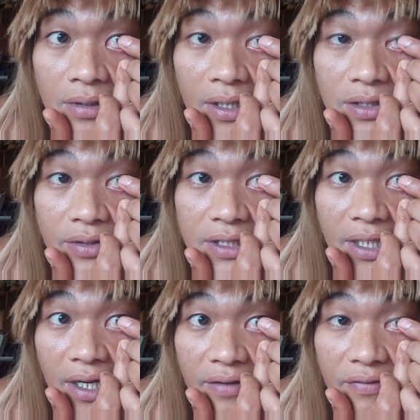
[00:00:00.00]
As you can see, I
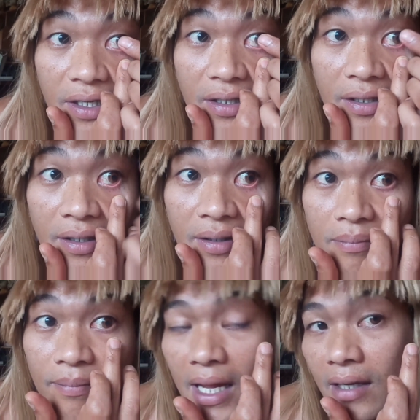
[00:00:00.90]
have
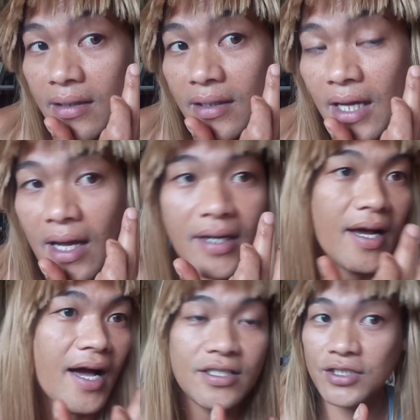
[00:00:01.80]
black eyes,